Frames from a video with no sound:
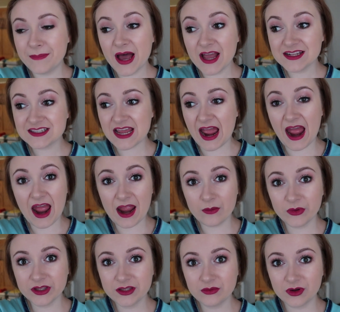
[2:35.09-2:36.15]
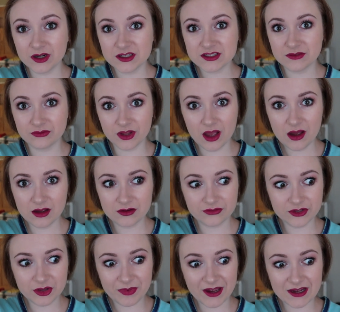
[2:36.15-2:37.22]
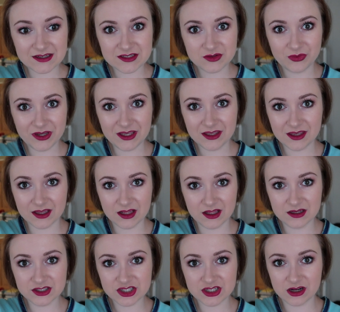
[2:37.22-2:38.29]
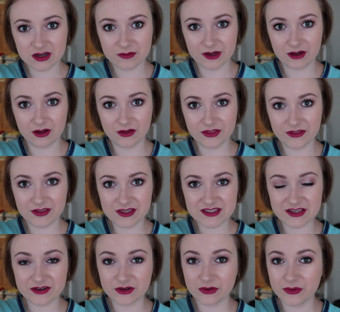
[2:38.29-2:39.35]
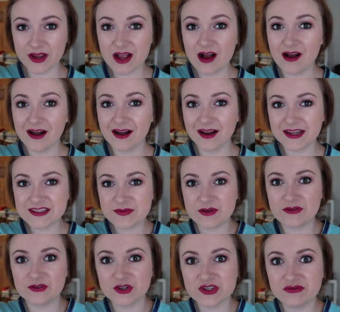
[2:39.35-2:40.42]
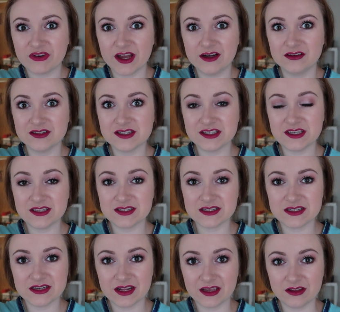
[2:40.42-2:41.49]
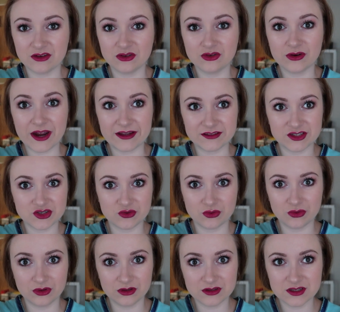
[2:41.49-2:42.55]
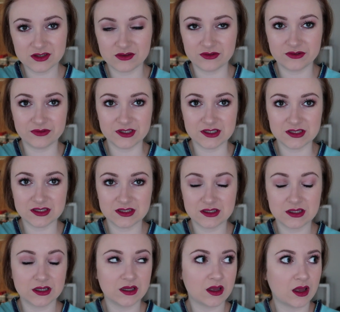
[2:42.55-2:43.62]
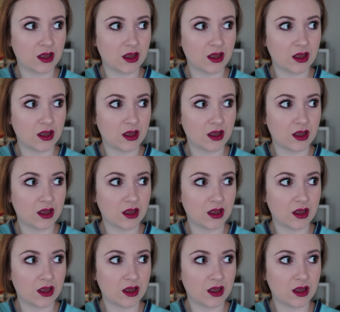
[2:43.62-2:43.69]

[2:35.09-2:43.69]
But I really wanted to vlog for the past week and just talk about all the things that are going on. It's my first final season in grad school, so it was